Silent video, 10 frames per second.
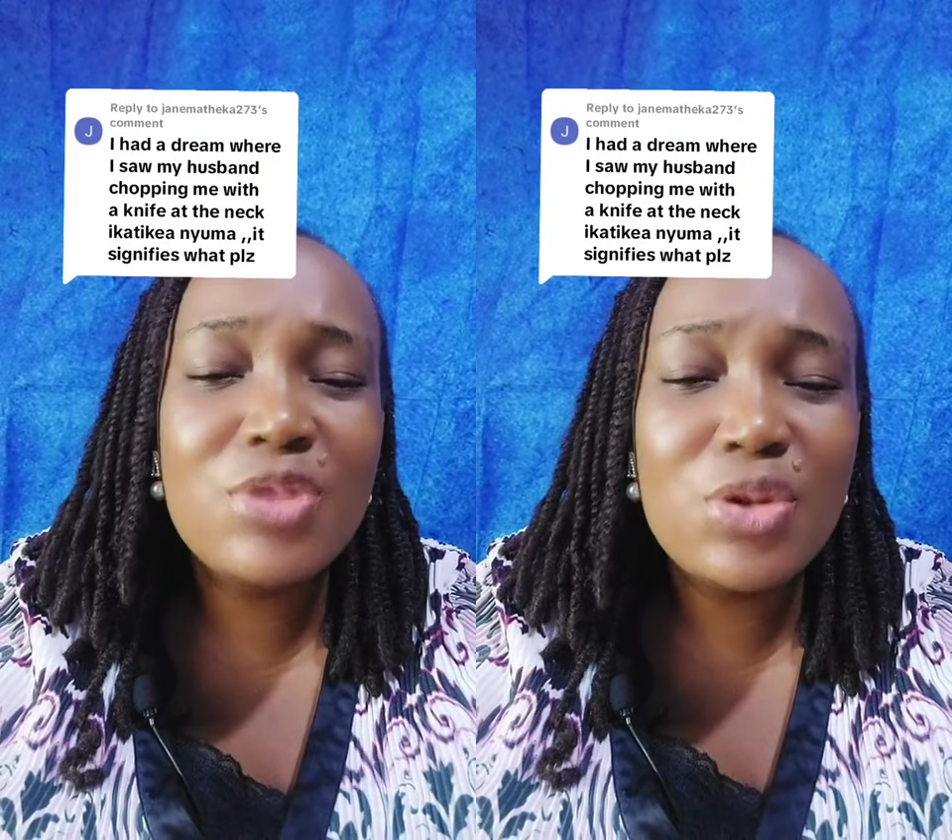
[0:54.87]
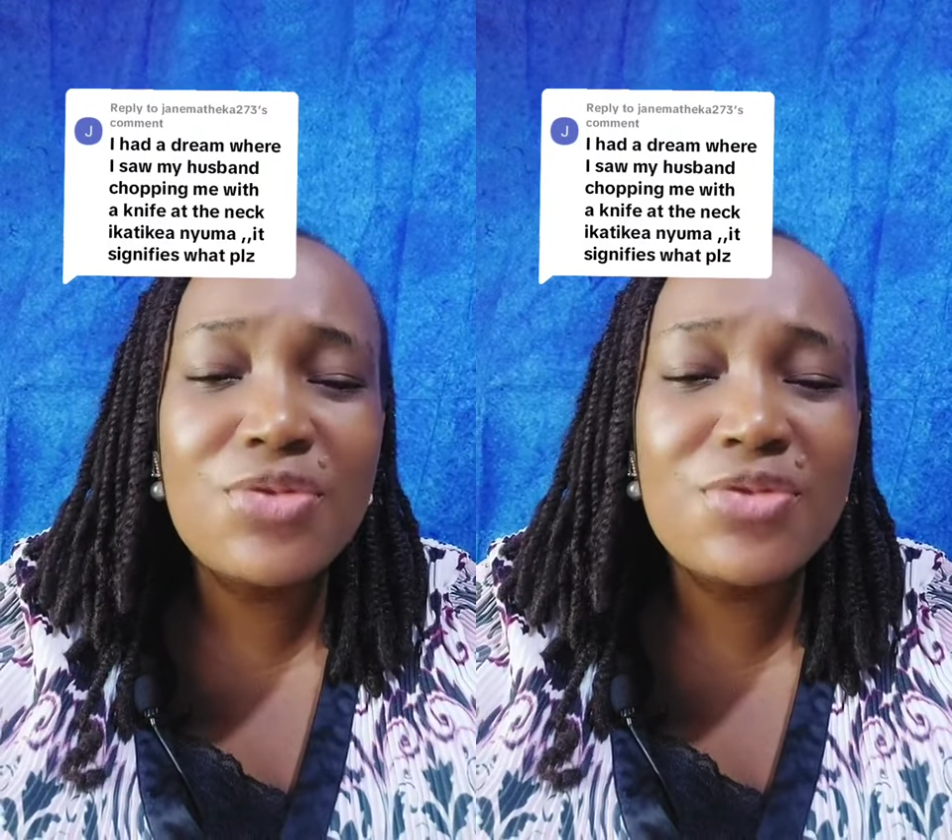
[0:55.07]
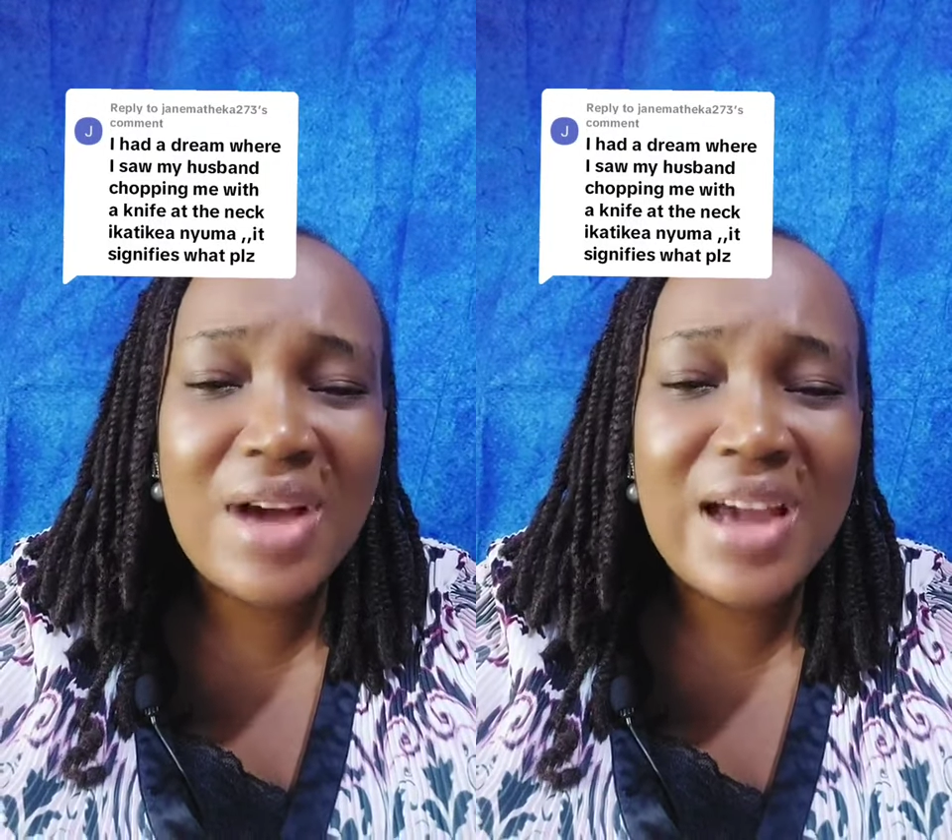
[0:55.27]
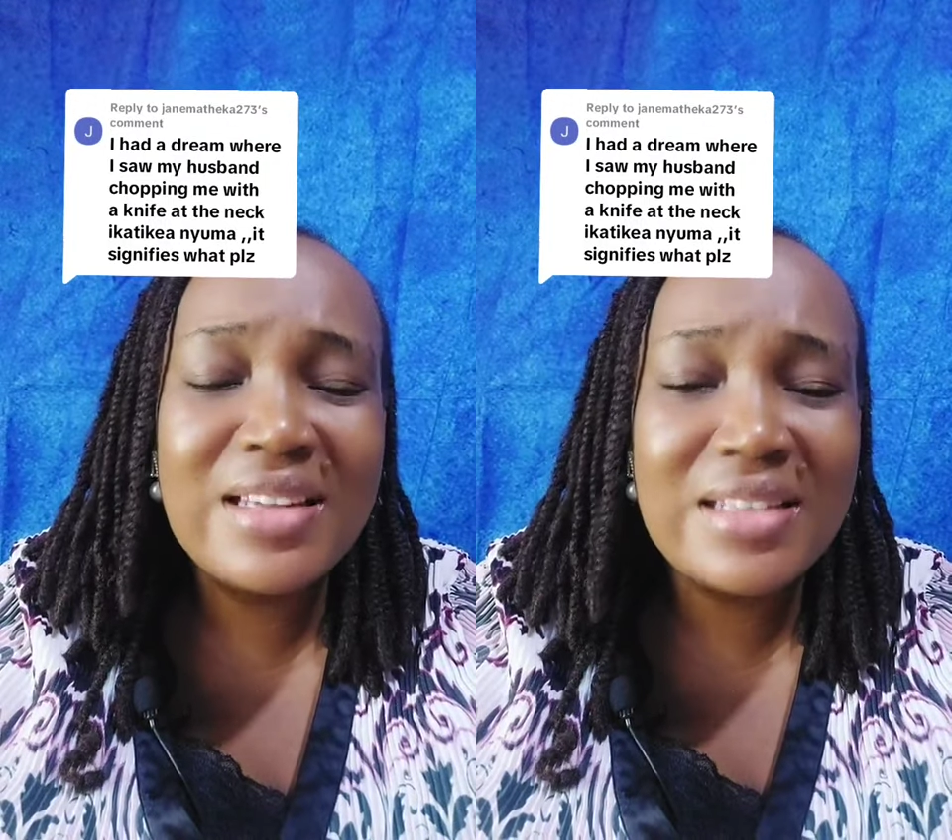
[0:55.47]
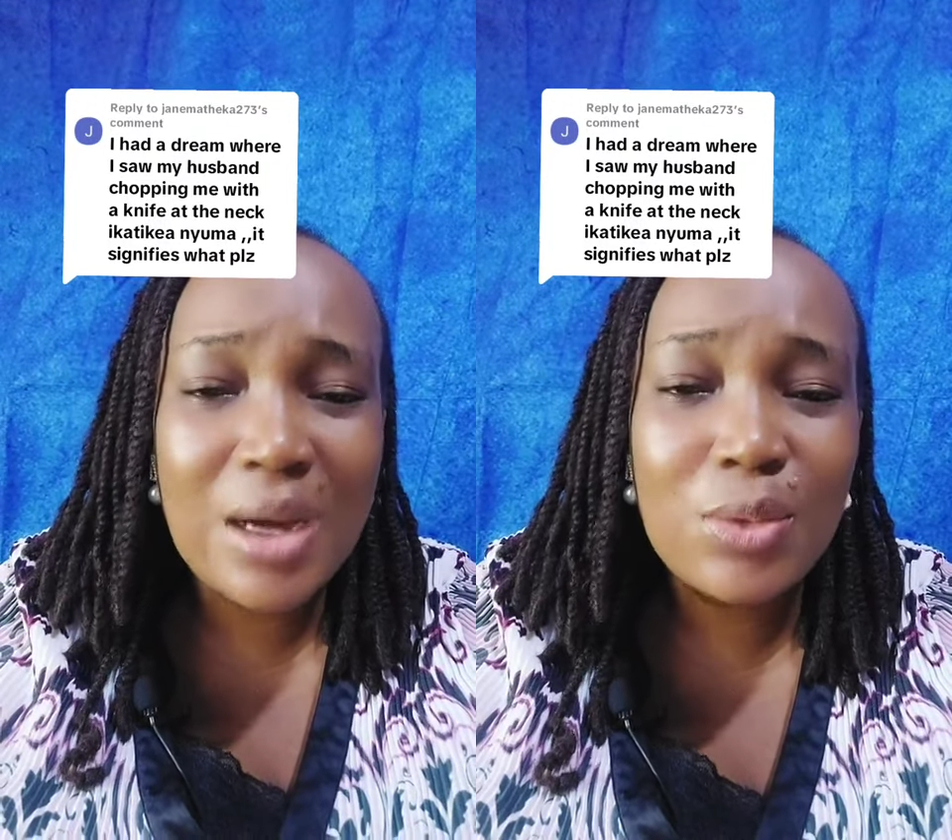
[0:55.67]
you know,
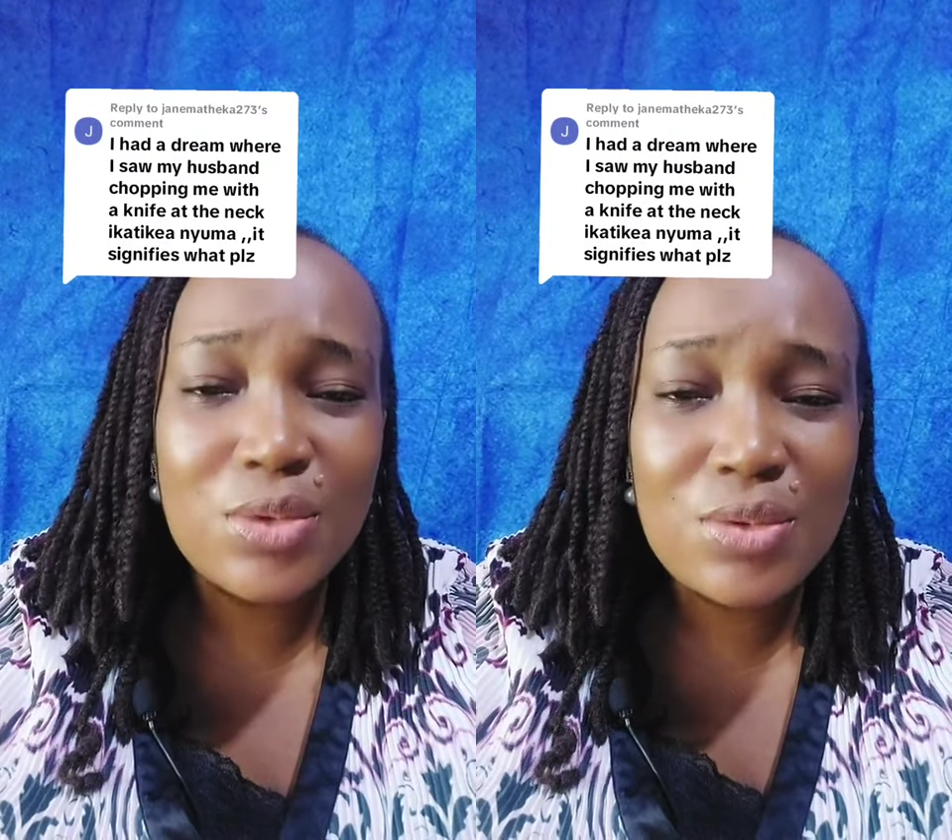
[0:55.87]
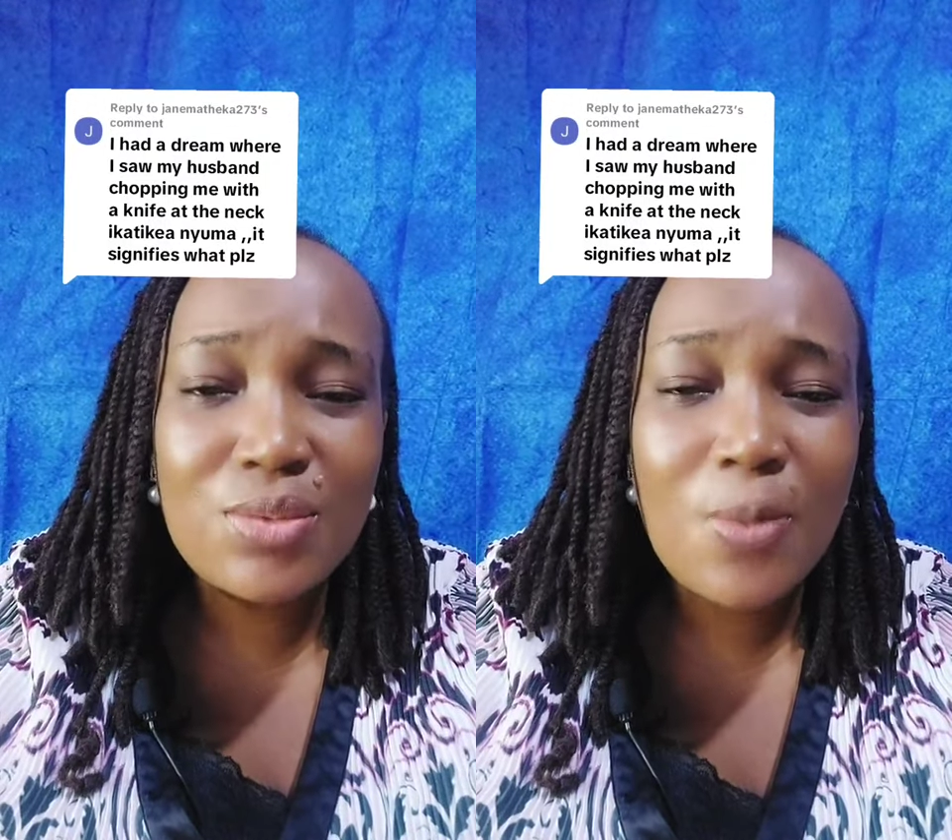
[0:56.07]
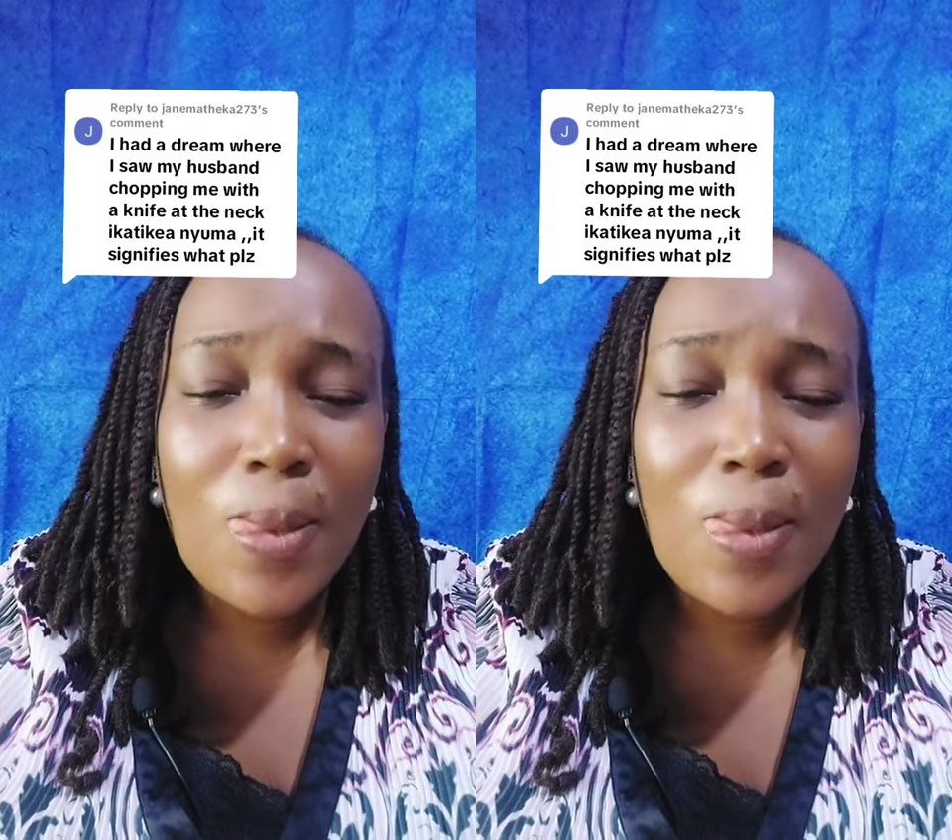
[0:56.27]
find out